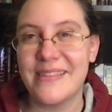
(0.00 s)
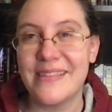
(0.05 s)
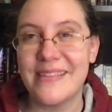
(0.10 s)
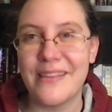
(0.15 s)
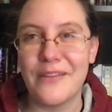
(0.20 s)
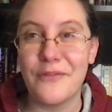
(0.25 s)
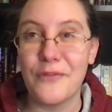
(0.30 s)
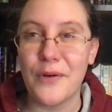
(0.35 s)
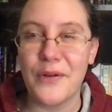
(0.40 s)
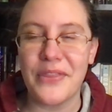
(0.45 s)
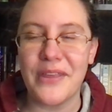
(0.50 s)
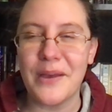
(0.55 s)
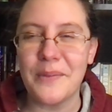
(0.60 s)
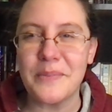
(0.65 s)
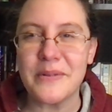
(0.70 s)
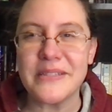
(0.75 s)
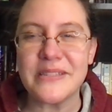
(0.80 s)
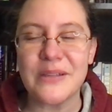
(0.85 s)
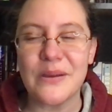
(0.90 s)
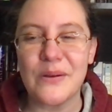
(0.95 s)
the 4th
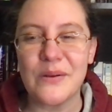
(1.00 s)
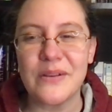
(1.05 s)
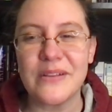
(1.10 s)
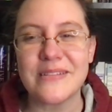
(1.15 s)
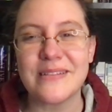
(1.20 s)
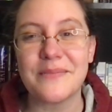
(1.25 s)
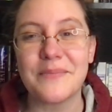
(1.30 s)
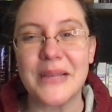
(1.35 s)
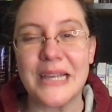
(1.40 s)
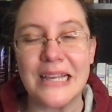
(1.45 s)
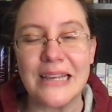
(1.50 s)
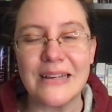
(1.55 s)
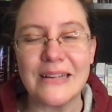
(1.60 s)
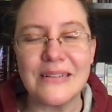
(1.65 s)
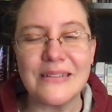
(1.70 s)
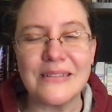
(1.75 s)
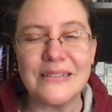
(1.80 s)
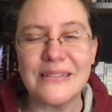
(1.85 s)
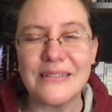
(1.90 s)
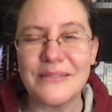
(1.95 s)
episode because I'm like,
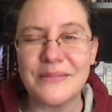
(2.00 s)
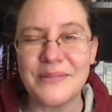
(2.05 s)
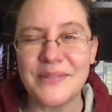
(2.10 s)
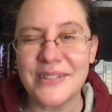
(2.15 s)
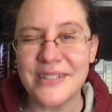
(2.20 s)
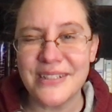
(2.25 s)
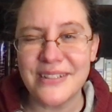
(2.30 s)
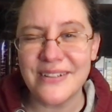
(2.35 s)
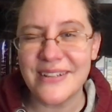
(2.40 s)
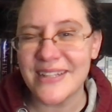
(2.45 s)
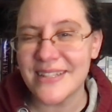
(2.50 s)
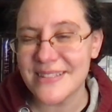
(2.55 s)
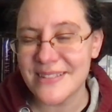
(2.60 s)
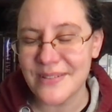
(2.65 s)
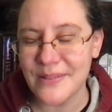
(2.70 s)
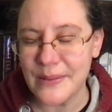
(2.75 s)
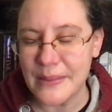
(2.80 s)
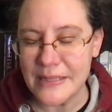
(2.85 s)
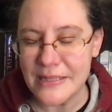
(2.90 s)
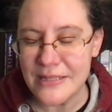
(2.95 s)
oh, what are you guys
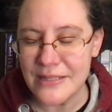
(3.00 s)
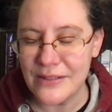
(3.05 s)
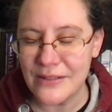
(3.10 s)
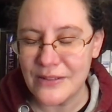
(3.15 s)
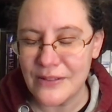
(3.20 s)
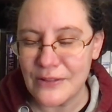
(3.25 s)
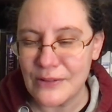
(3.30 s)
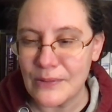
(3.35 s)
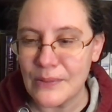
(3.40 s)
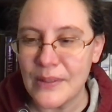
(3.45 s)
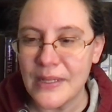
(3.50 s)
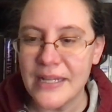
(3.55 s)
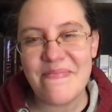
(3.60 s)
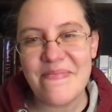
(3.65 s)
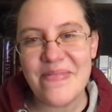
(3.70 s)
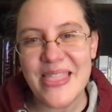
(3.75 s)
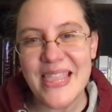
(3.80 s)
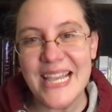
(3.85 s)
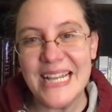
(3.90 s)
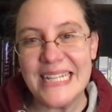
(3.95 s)
going to do?
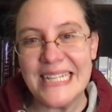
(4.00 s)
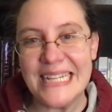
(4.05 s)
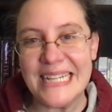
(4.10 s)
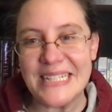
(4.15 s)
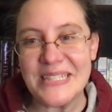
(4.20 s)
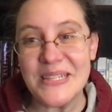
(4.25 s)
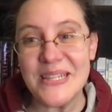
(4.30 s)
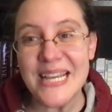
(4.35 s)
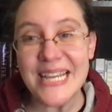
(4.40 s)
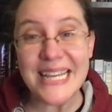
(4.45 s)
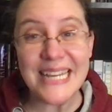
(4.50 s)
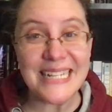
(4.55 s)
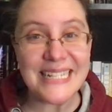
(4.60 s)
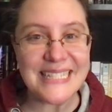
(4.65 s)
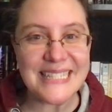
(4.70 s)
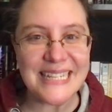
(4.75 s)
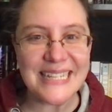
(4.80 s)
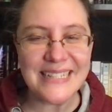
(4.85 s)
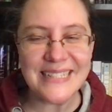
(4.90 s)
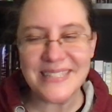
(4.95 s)
Yeah, so that kind of
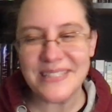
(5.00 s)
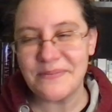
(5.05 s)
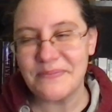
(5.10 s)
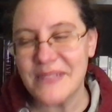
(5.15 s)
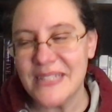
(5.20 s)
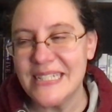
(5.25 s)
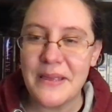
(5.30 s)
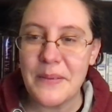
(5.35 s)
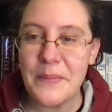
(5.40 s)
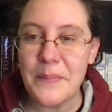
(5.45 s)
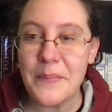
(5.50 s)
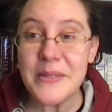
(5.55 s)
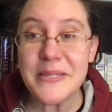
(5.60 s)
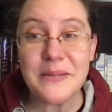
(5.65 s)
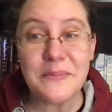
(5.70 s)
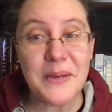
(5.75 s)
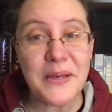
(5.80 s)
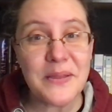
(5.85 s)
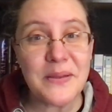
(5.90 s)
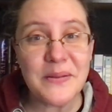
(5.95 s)
sucks. But
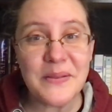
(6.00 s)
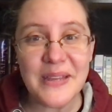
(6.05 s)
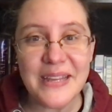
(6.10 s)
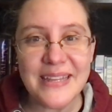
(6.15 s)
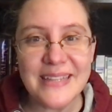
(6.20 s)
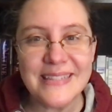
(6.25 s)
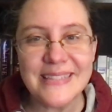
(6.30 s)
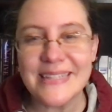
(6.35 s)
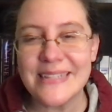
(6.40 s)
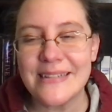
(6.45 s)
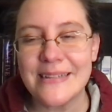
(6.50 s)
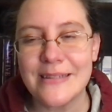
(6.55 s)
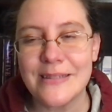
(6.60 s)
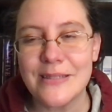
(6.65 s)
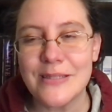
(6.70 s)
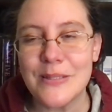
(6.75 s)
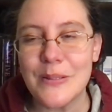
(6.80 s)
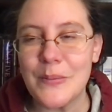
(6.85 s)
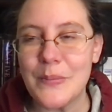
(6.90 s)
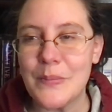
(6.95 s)
some other things
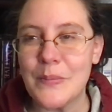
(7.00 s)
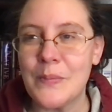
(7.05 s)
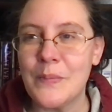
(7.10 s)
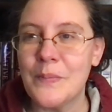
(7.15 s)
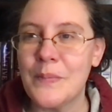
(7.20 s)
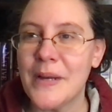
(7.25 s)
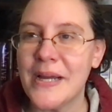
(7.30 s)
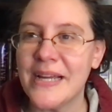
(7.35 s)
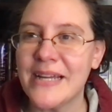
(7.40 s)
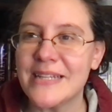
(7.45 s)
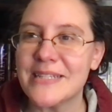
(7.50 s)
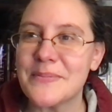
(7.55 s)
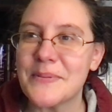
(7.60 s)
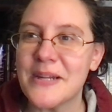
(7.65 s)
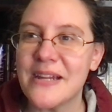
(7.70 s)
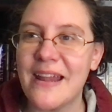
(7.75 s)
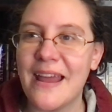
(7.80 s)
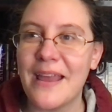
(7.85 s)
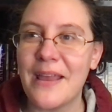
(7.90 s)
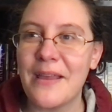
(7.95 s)
is my
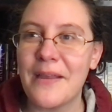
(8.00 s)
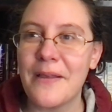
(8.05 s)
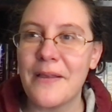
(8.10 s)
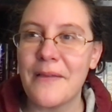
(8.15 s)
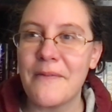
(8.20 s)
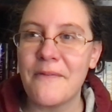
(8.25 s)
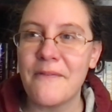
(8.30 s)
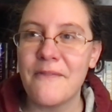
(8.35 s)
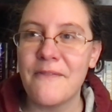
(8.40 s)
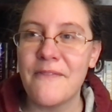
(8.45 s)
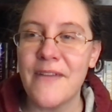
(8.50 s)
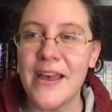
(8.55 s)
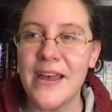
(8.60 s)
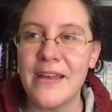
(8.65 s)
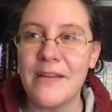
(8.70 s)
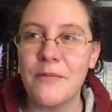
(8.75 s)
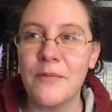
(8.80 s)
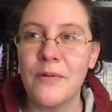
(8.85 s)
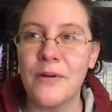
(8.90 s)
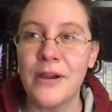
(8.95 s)
husband and I
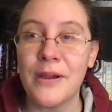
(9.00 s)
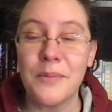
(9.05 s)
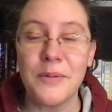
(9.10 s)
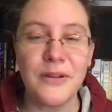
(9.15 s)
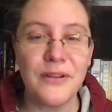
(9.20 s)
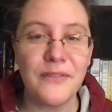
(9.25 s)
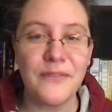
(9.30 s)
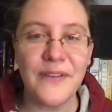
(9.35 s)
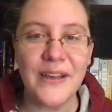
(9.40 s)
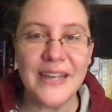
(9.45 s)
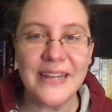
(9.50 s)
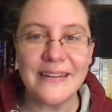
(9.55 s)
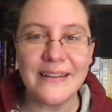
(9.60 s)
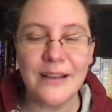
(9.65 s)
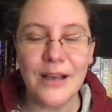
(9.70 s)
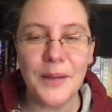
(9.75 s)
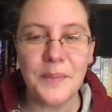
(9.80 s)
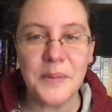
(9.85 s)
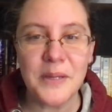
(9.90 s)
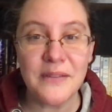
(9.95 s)
were able to find a
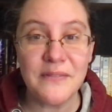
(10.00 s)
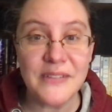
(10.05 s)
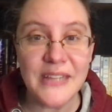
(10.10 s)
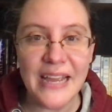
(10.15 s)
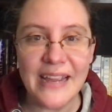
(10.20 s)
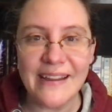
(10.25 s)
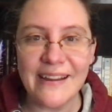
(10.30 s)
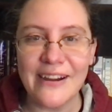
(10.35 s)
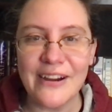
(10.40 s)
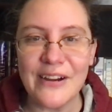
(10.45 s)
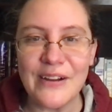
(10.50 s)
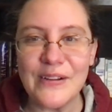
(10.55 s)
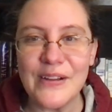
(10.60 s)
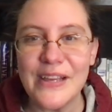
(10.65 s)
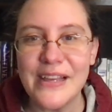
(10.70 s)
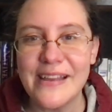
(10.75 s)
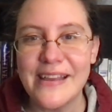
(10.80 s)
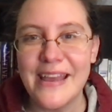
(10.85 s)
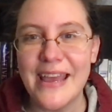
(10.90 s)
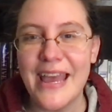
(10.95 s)
copy of Die Hard,
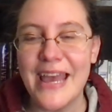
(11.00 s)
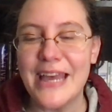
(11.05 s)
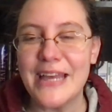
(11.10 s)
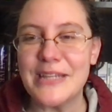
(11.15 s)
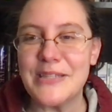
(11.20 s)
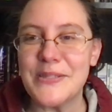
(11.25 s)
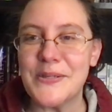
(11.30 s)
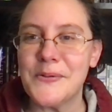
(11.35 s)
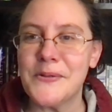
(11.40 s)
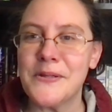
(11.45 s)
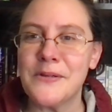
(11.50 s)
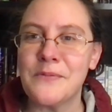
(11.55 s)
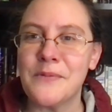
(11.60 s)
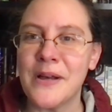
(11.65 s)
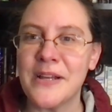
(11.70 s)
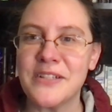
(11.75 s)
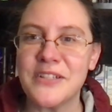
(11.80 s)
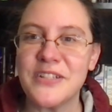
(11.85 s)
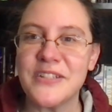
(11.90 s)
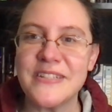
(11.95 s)
and so we
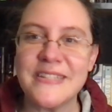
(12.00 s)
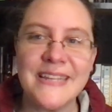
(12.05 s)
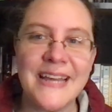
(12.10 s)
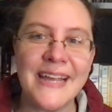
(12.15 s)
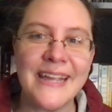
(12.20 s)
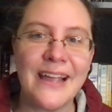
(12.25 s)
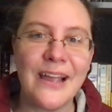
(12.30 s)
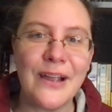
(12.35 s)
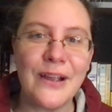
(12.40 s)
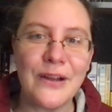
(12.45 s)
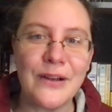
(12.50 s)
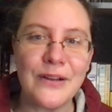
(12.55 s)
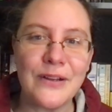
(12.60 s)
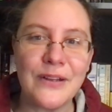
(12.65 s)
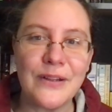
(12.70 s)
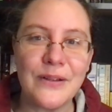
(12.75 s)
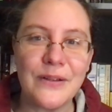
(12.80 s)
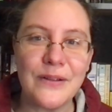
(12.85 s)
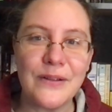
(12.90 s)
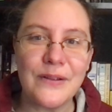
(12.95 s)
watched Die Hard
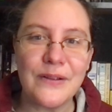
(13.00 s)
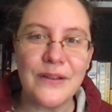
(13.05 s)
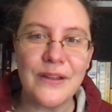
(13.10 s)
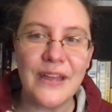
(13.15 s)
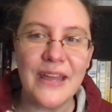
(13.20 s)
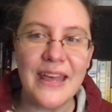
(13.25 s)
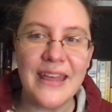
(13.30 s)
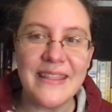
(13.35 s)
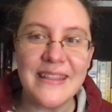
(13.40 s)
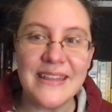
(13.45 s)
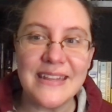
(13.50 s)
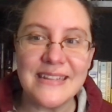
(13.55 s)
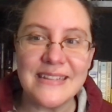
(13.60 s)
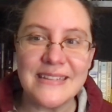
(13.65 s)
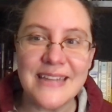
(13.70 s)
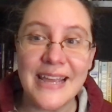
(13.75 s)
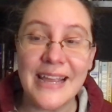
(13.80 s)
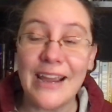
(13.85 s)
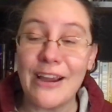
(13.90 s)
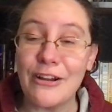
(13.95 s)
and then
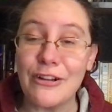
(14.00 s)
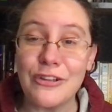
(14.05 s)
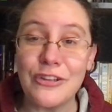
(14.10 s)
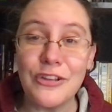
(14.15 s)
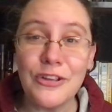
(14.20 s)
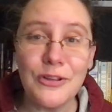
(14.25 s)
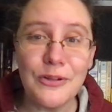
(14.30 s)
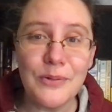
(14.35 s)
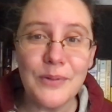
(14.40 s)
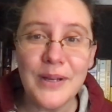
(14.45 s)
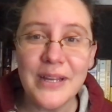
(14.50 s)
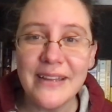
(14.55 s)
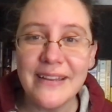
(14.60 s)
Die Hard 2